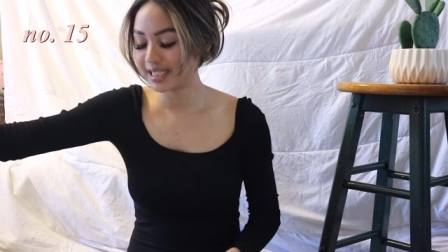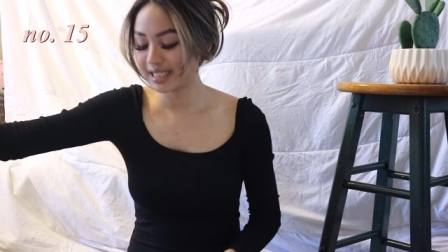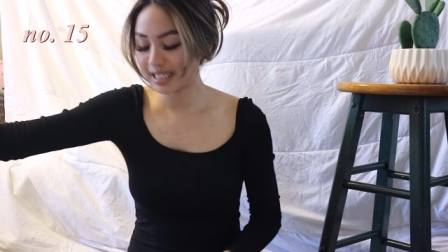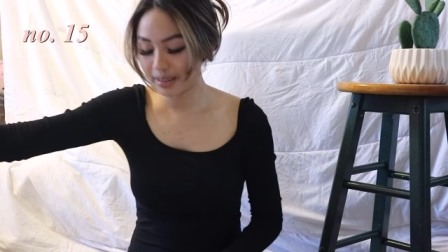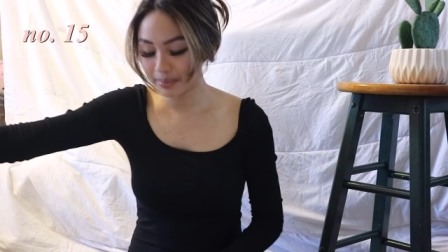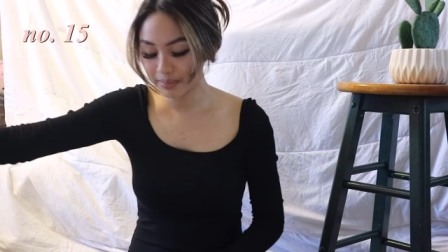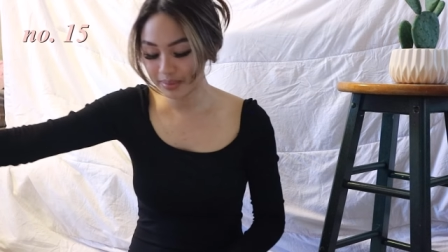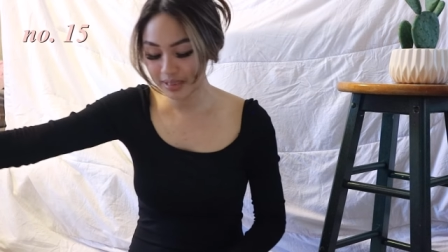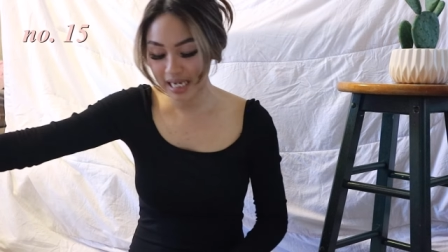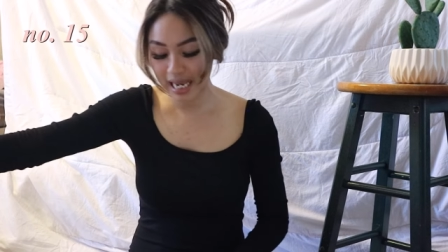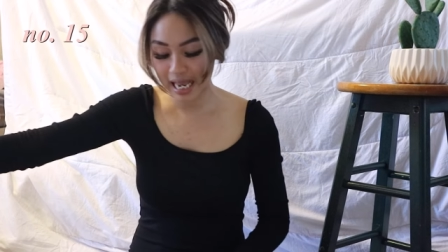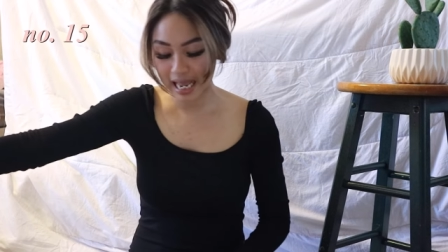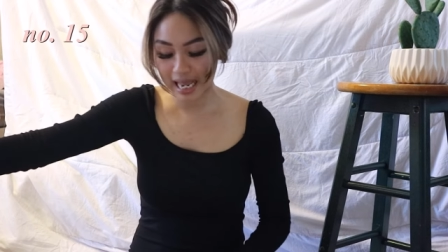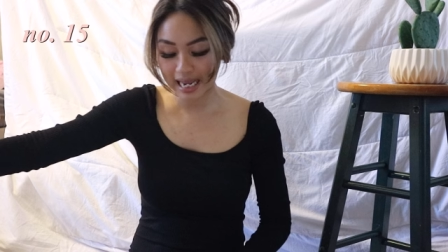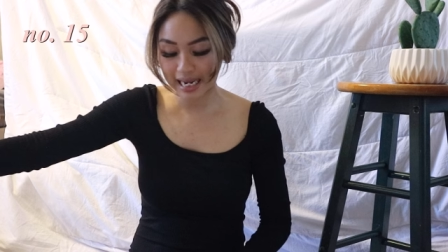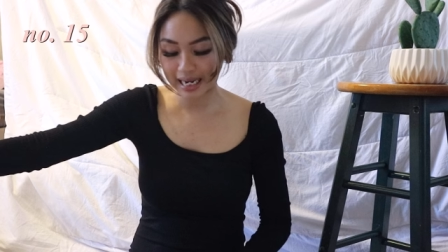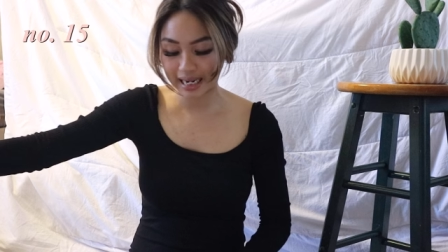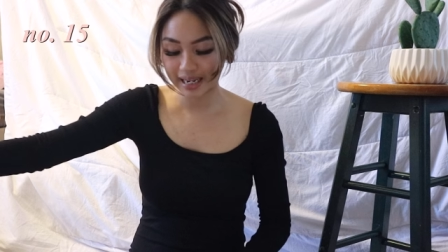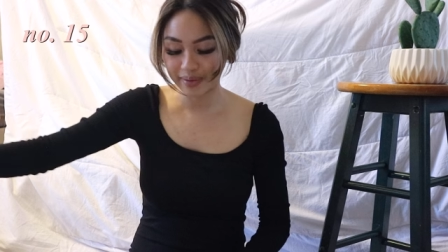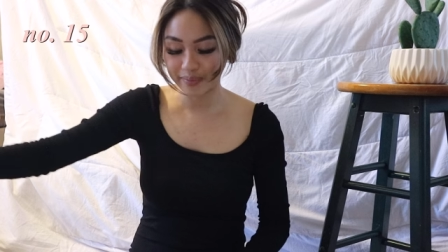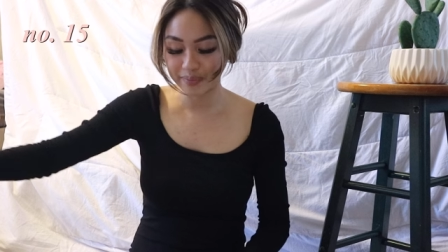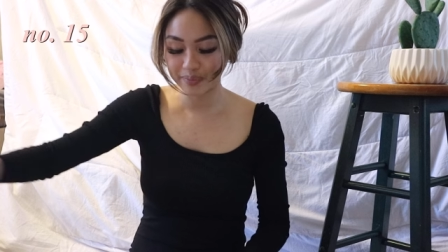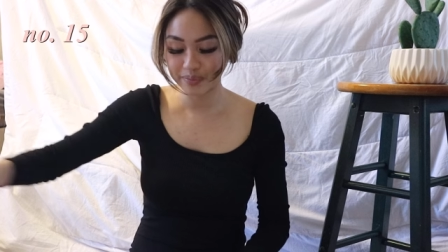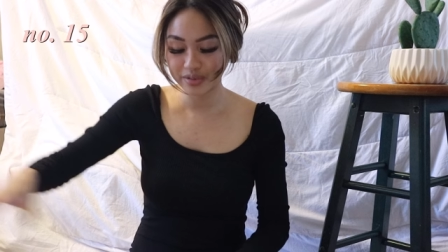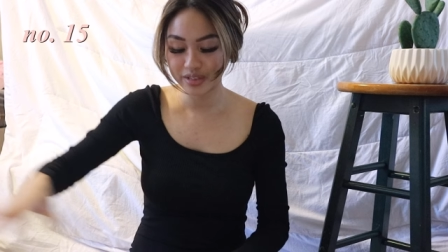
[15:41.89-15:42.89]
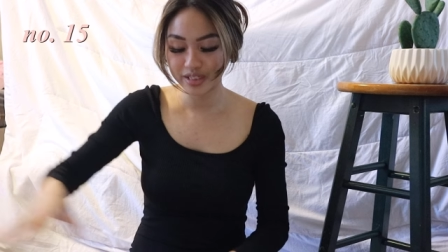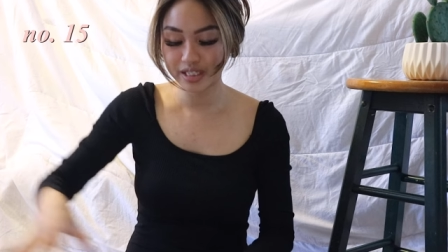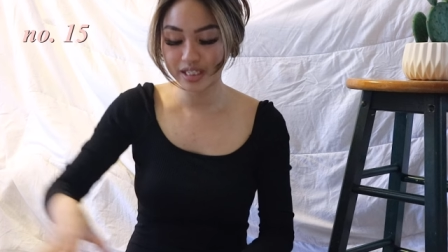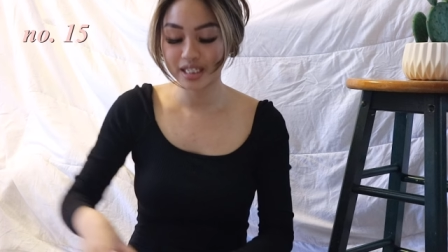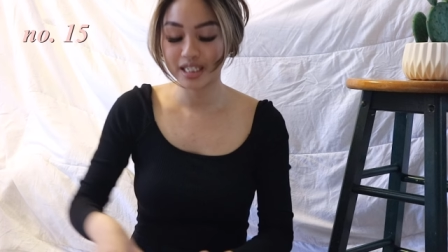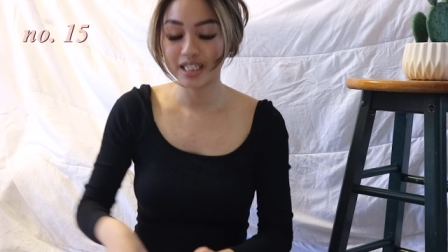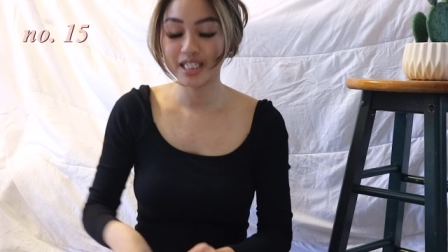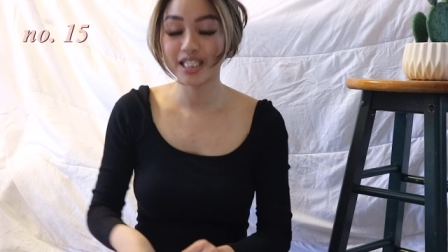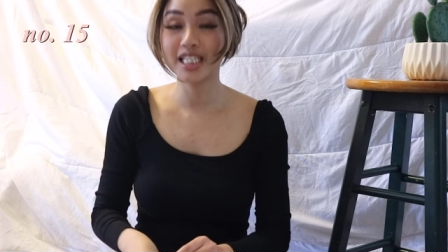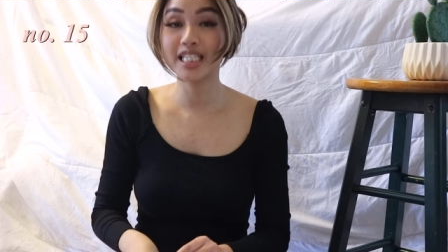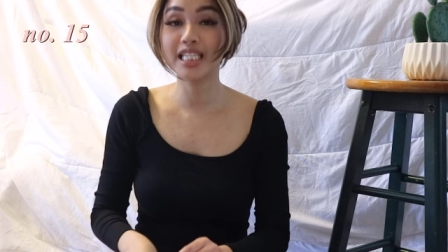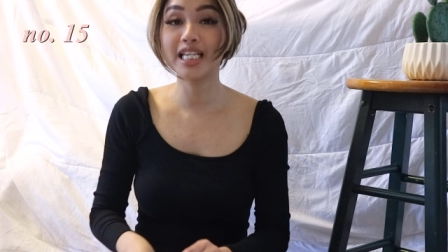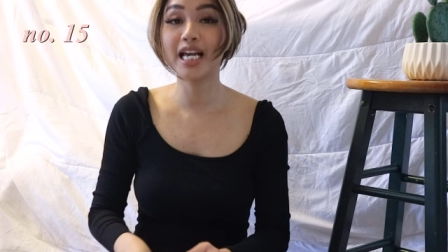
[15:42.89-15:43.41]
sometimes,
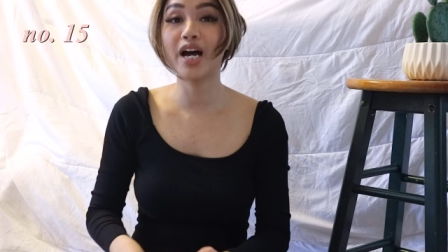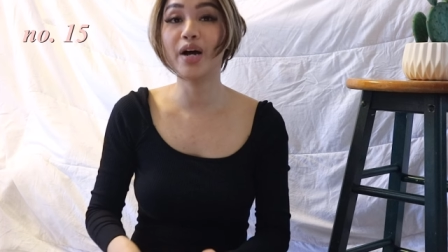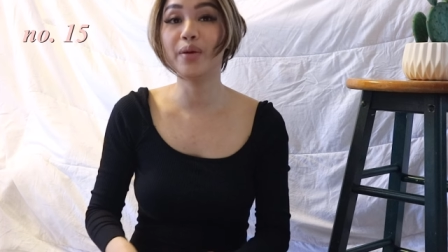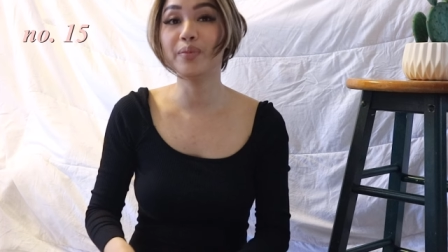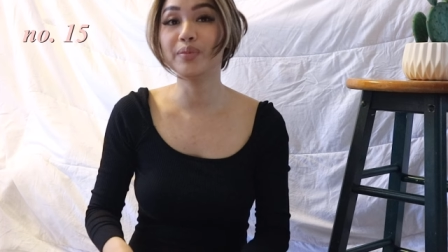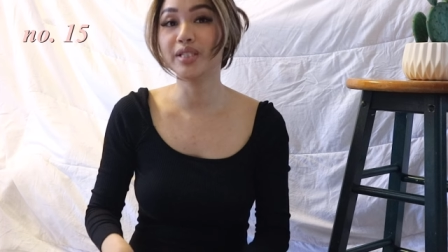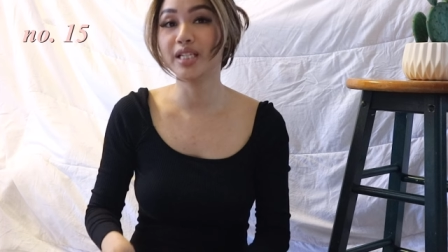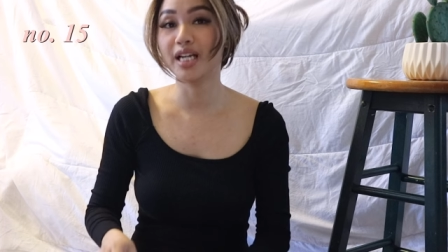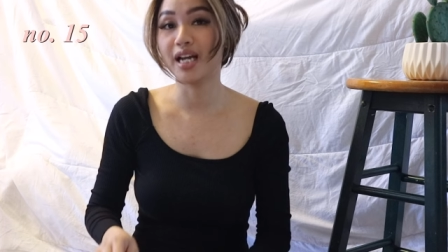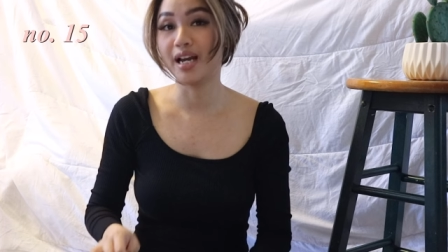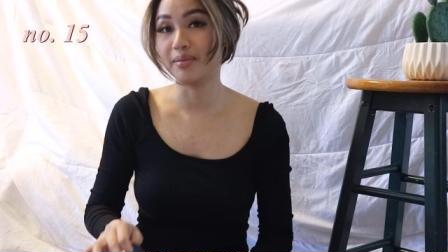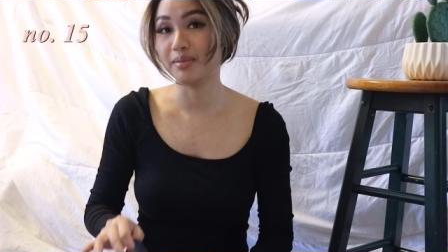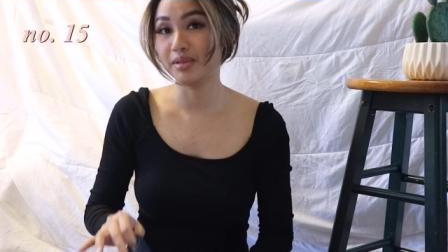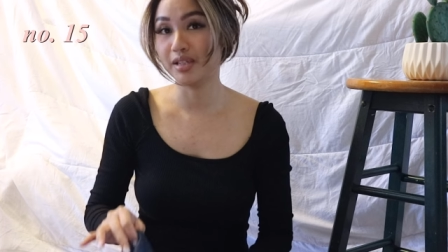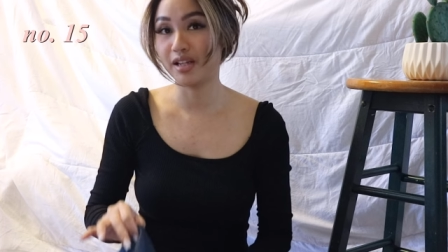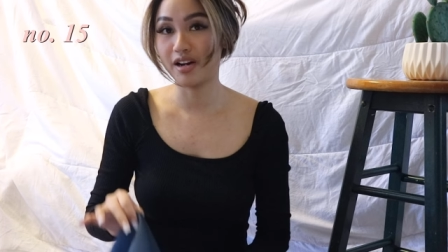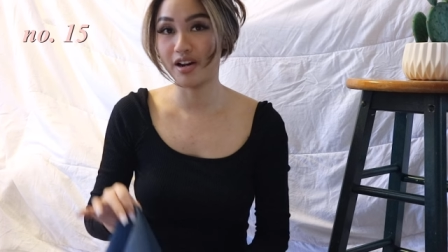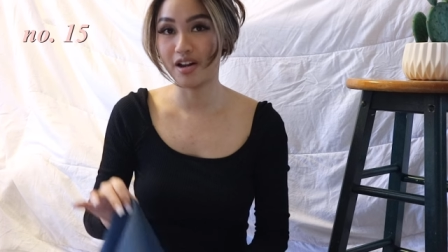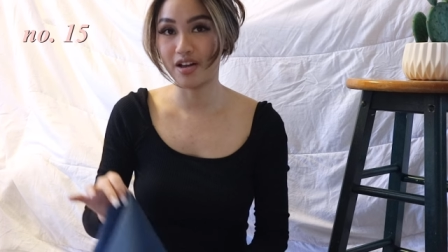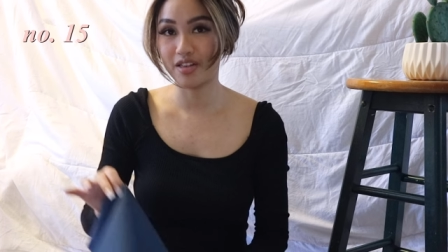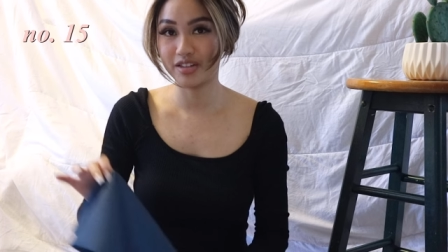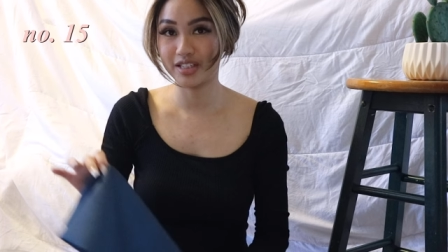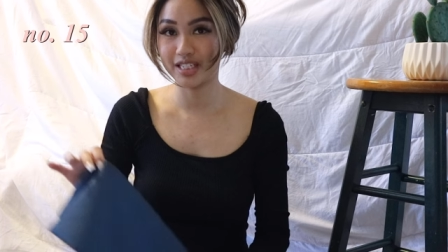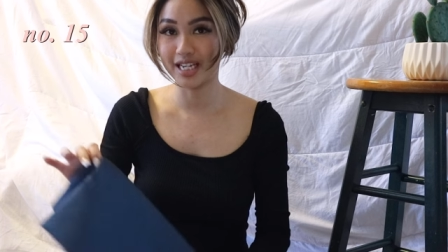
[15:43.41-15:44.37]
sometimes, not all the